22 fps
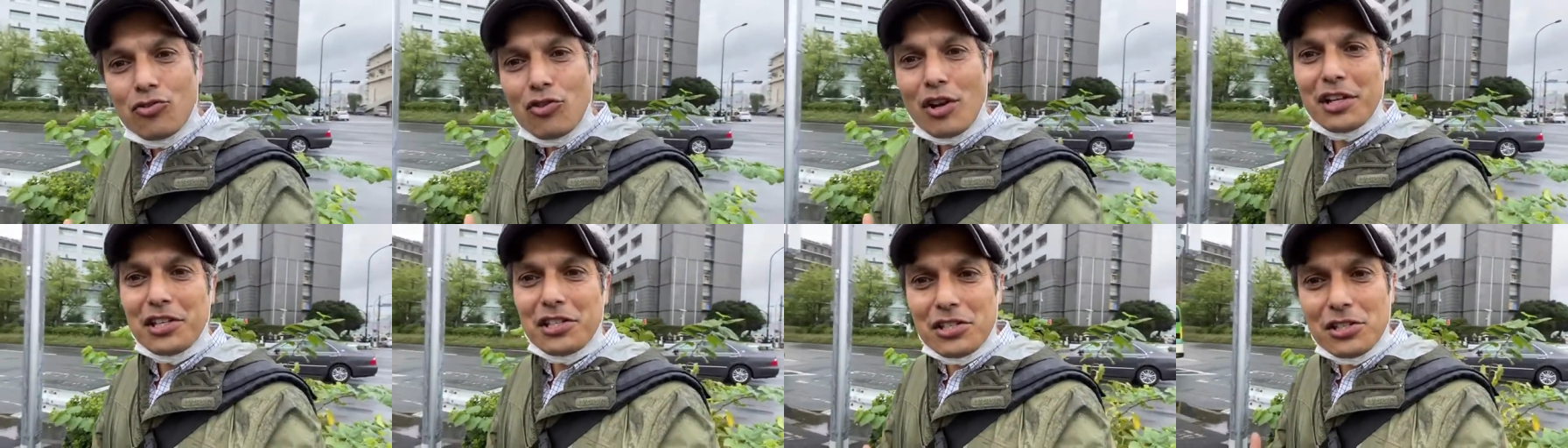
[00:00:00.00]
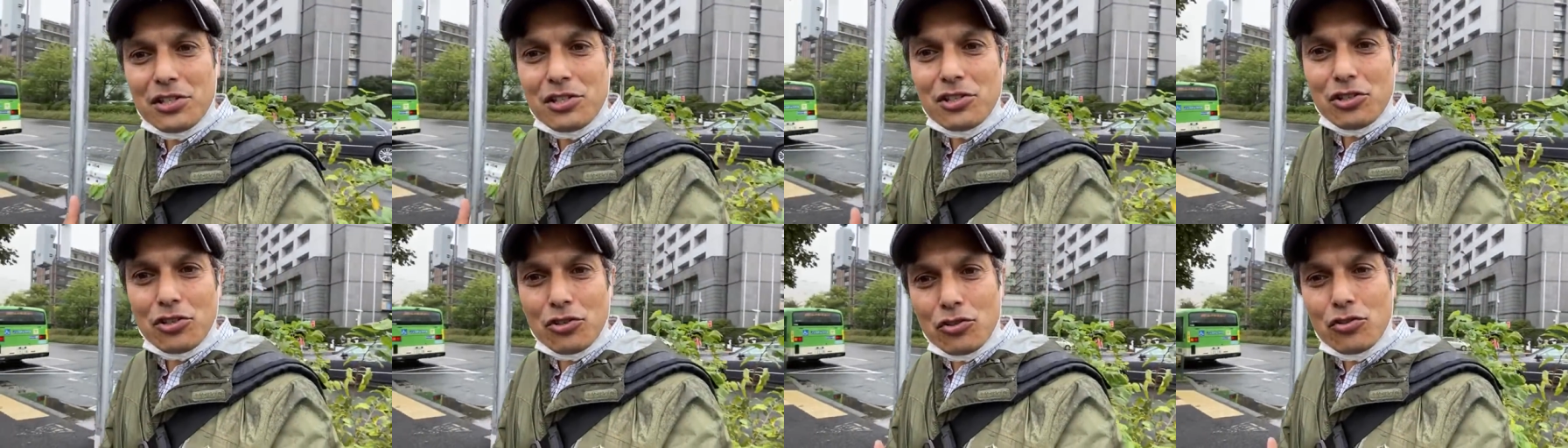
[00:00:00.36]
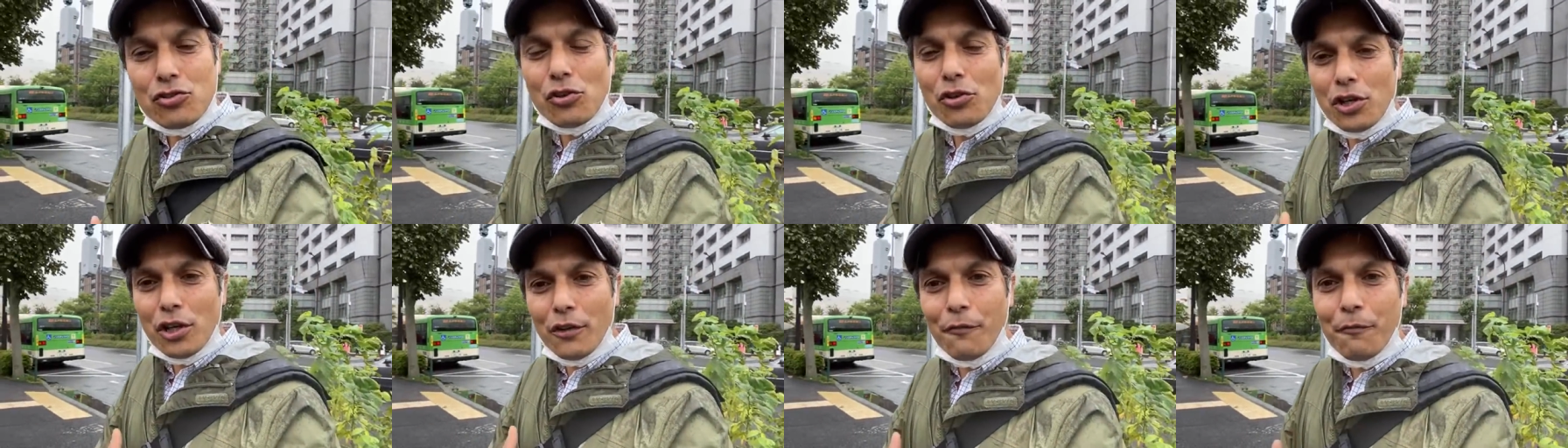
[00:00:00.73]

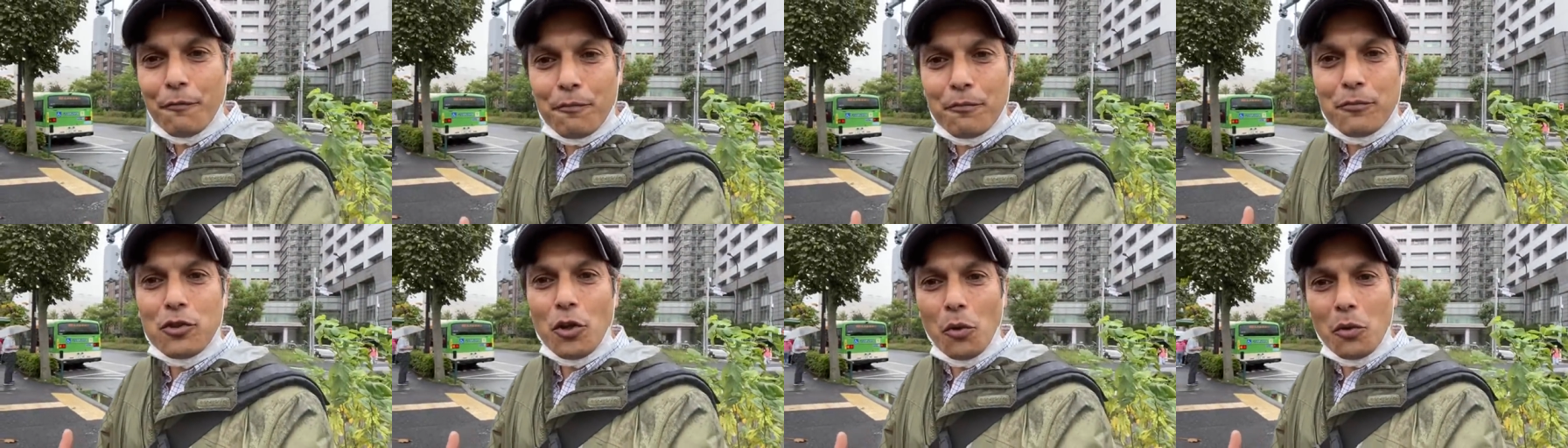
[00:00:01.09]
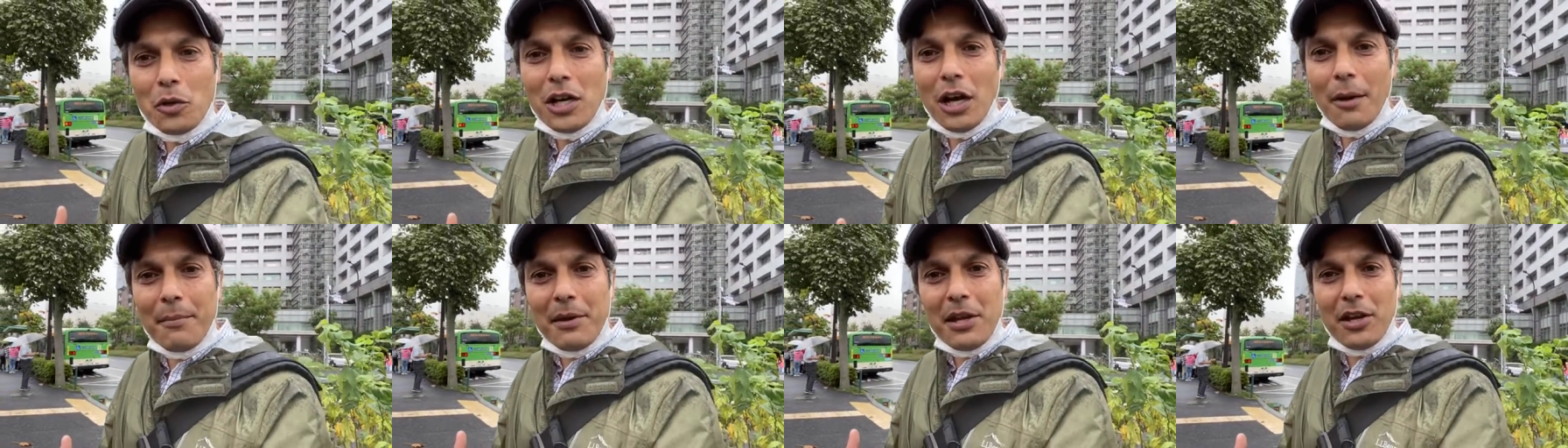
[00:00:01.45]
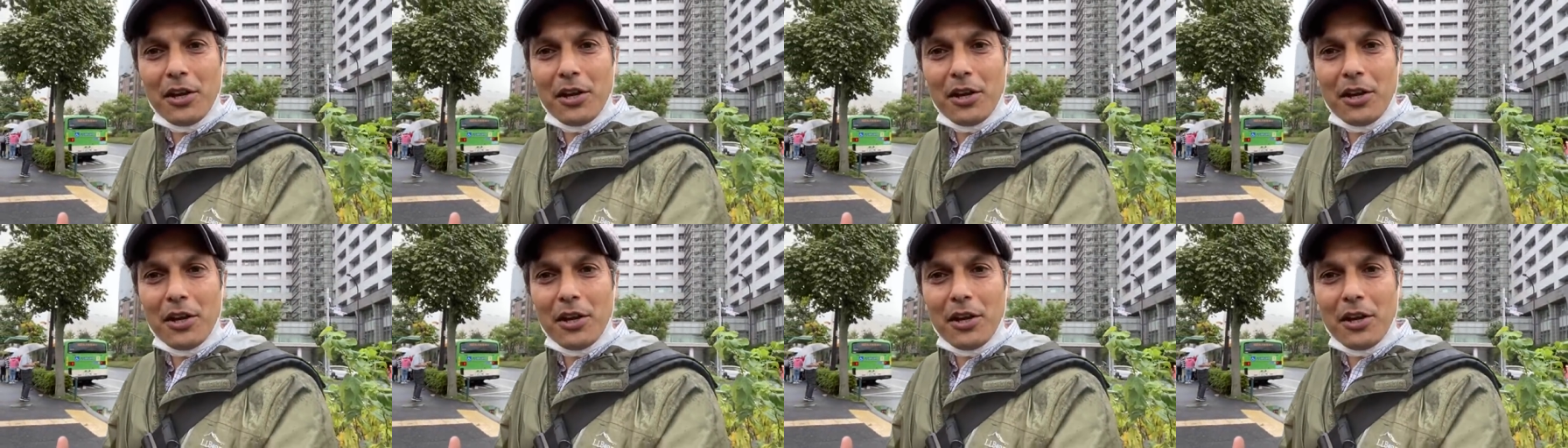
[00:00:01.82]
sort of, don't